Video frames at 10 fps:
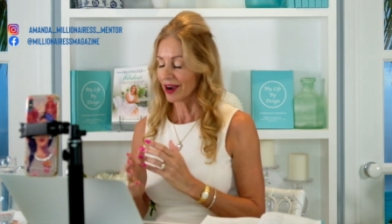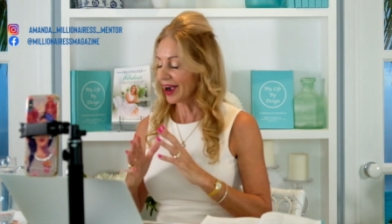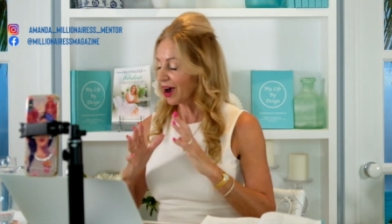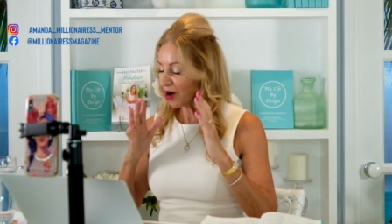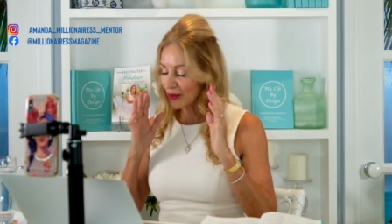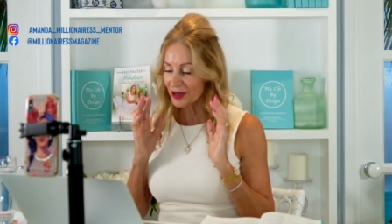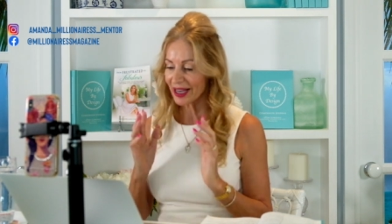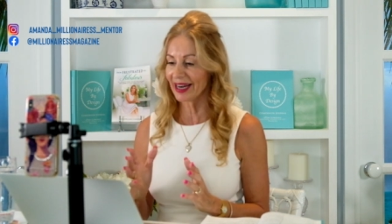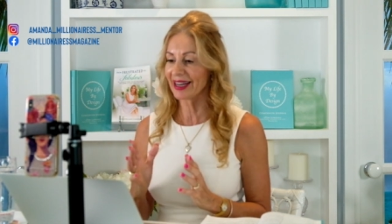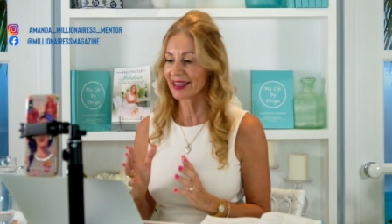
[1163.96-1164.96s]
I hope you're
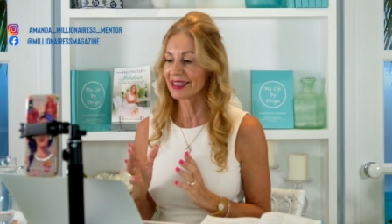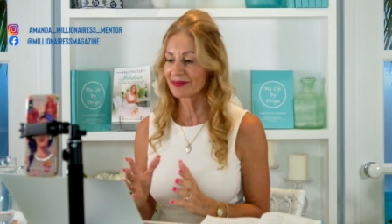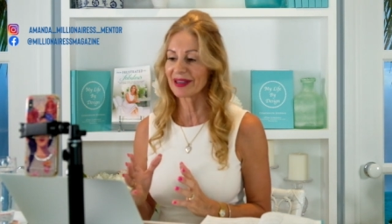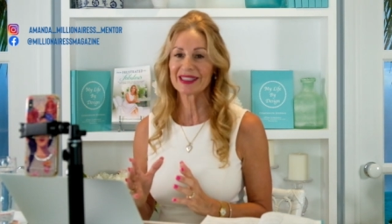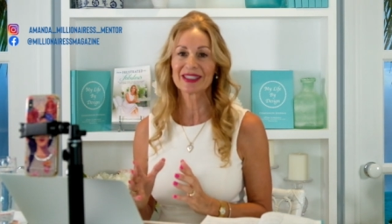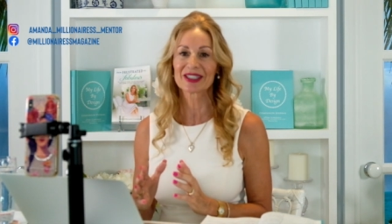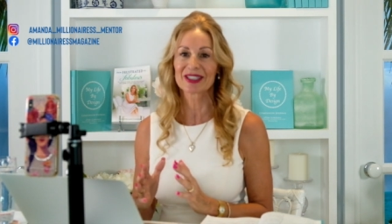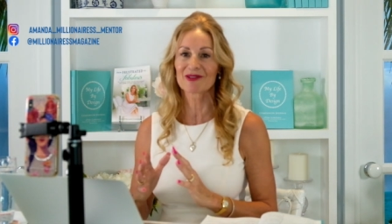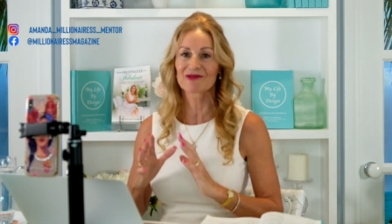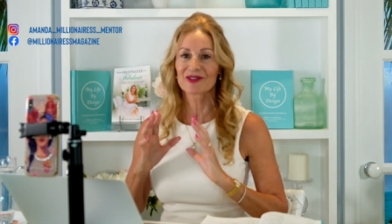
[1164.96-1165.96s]
getting these messages
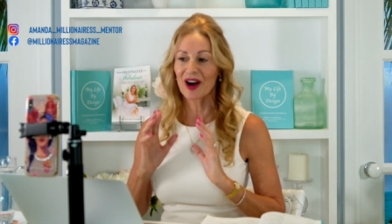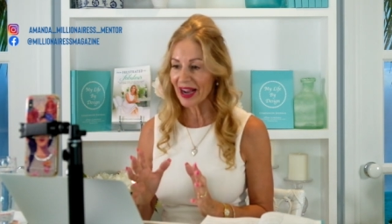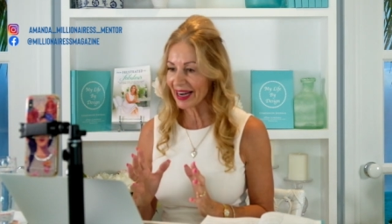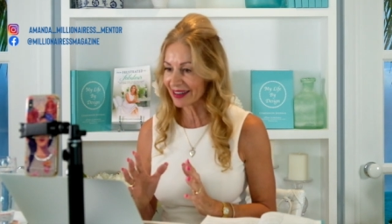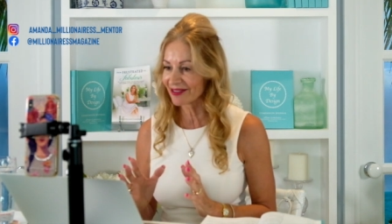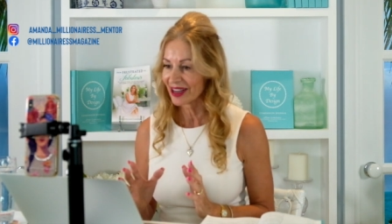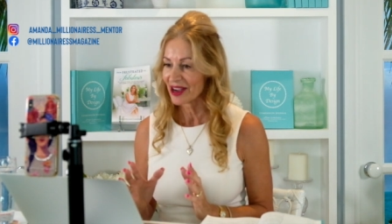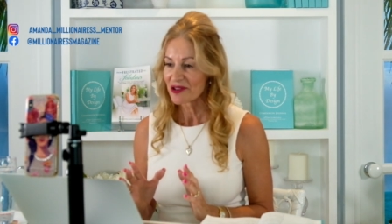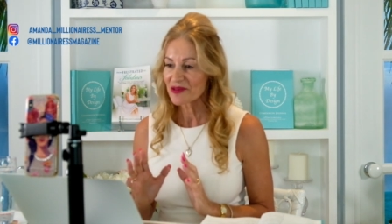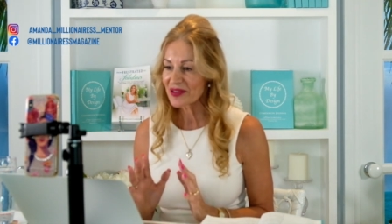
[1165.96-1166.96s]
and writing
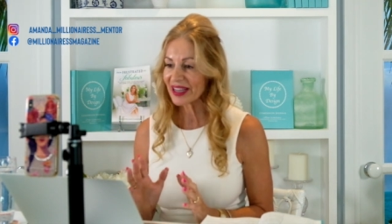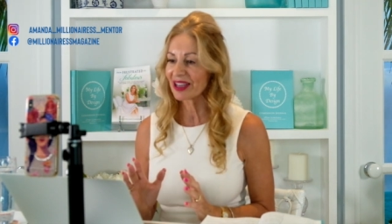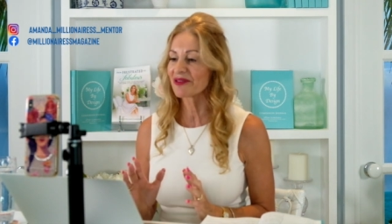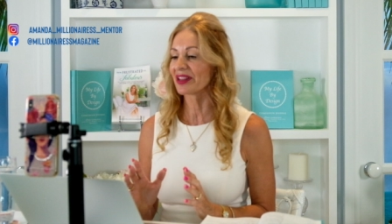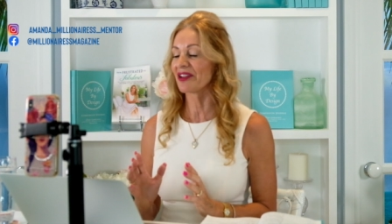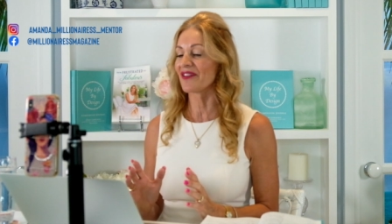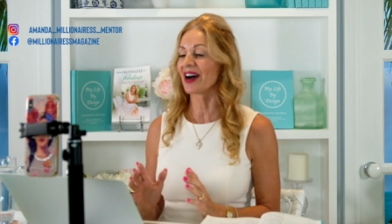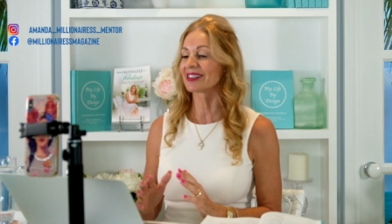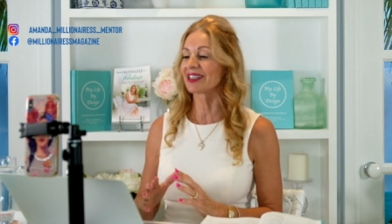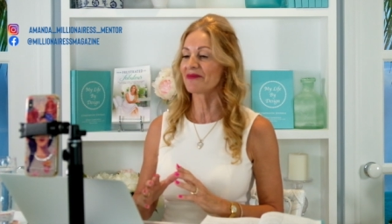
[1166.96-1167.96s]
really, really fast.